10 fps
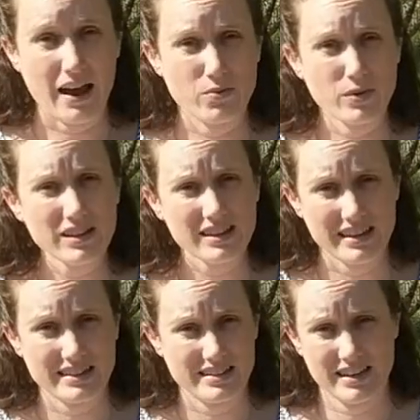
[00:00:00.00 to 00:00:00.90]
I
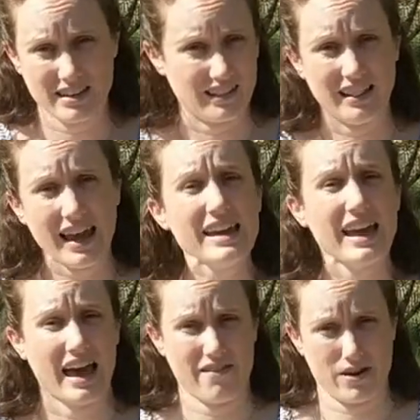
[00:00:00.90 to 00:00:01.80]
really didn't
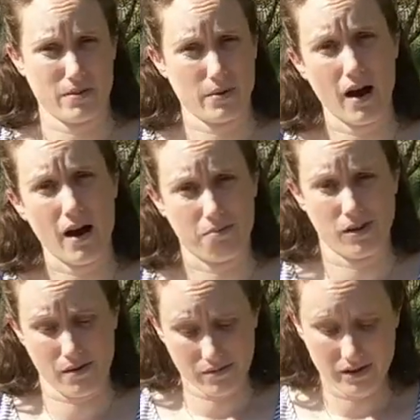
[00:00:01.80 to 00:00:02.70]
like having a
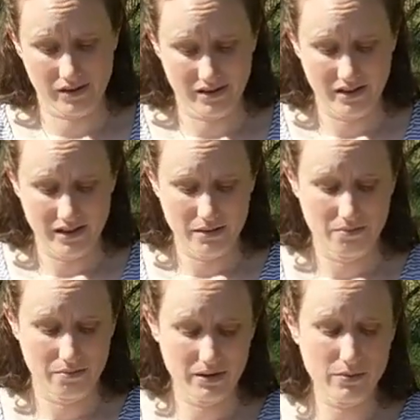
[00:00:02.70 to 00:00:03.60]
problem,
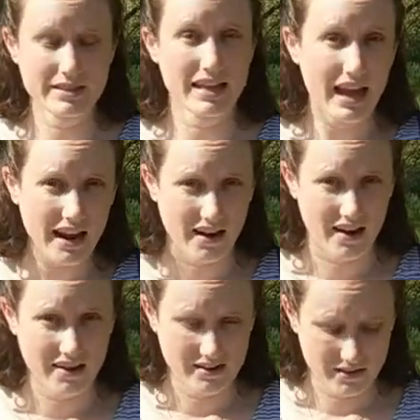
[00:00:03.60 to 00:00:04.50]
but it was
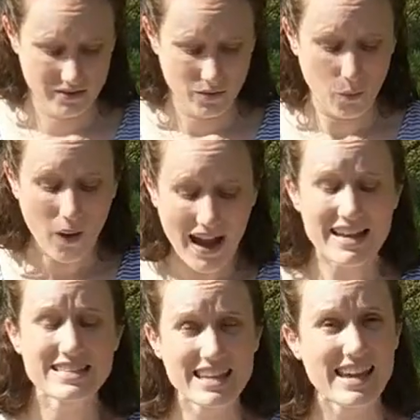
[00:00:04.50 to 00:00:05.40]
there. Why
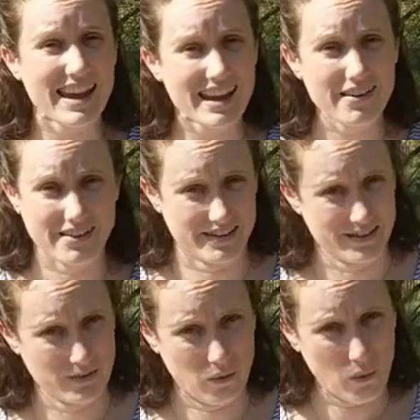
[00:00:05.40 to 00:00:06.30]
is it here?
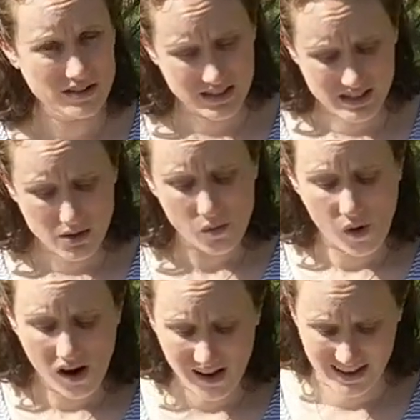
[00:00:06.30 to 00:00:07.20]
What does it
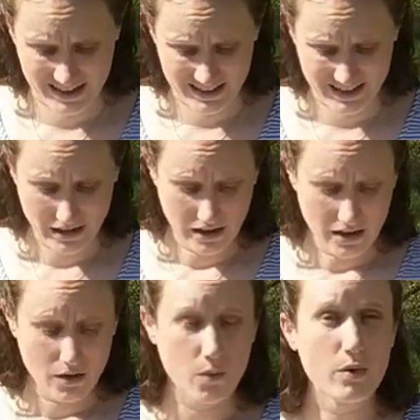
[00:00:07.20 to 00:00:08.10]
want?
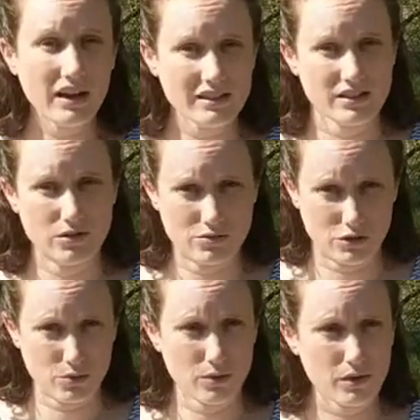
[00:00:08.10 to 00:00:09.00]
What do you
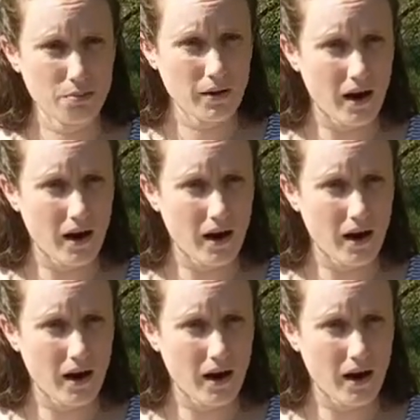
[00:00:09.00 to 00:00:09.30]
do with a